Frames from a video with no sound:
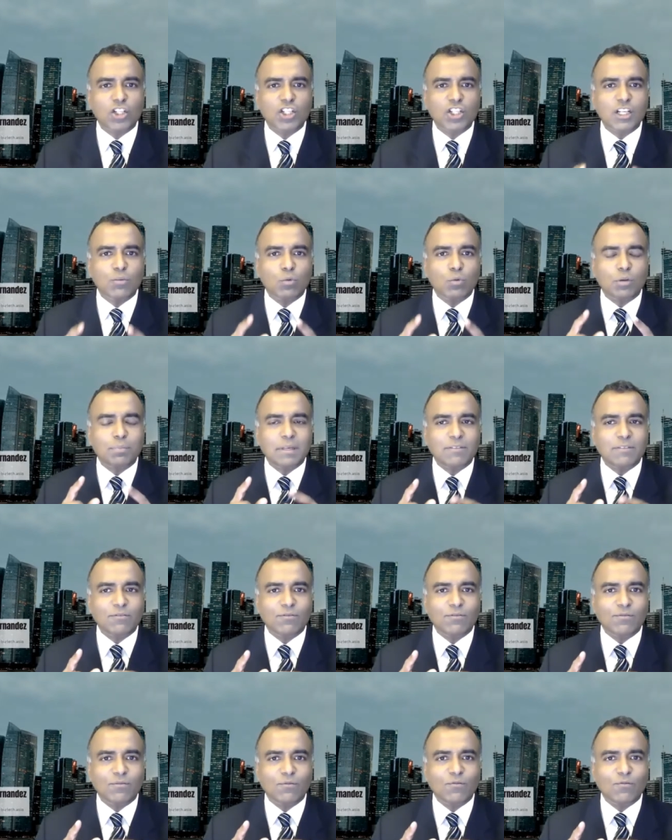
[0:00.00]
technology would be
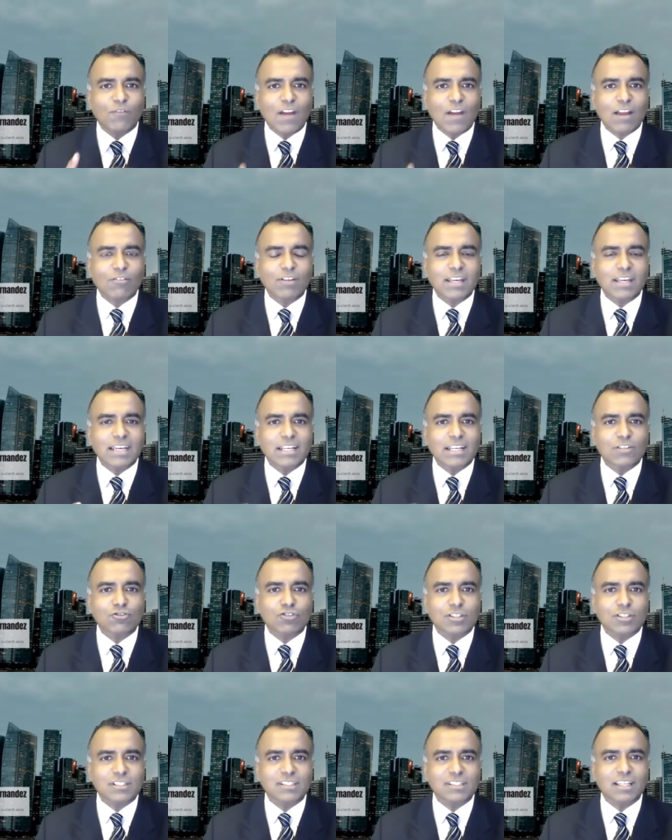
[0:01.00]
very
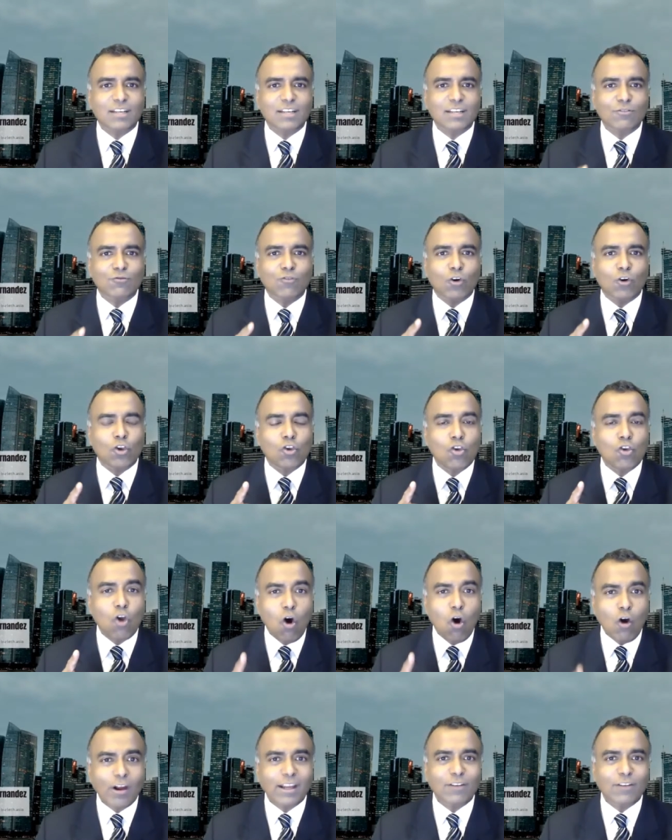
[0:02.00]
interesting for
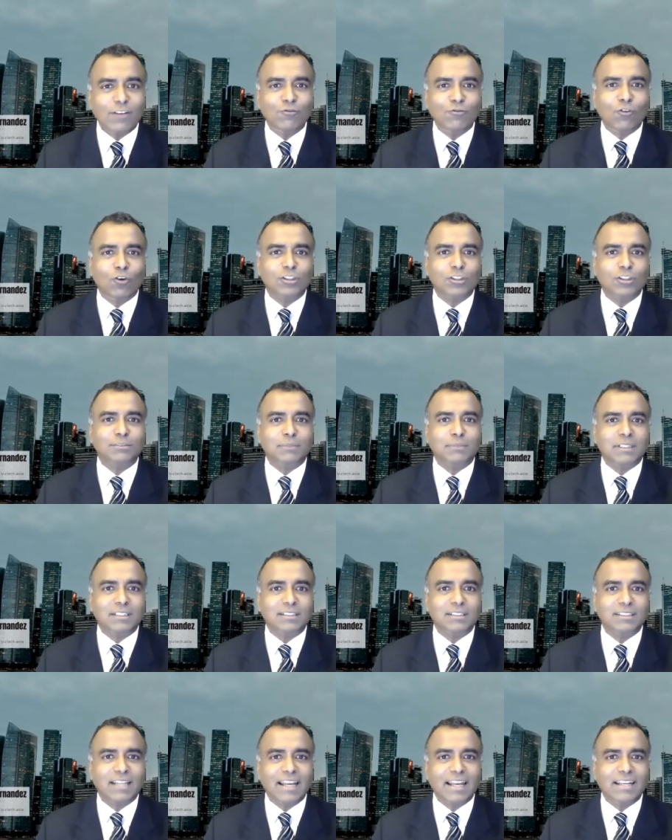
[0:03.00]
law enforcement
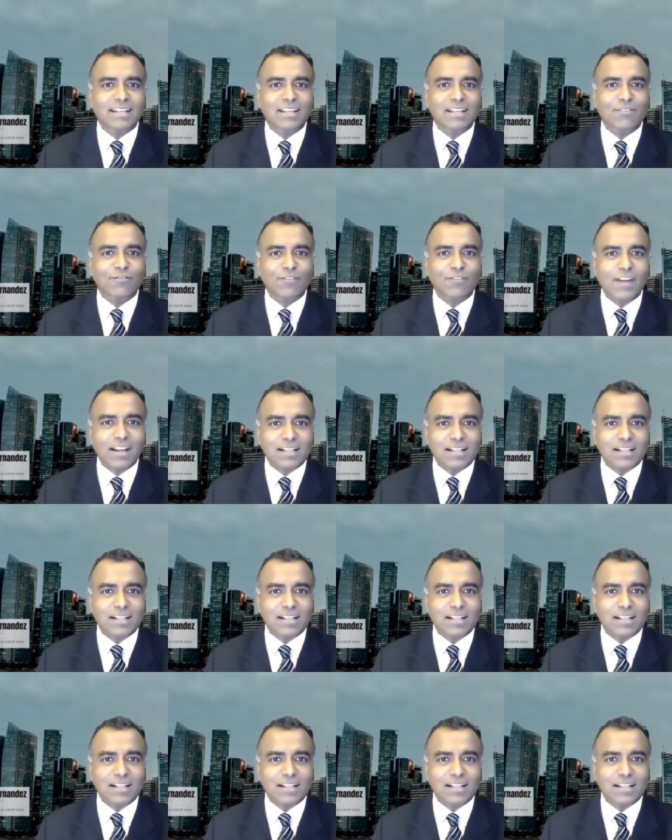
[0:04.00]
and defense.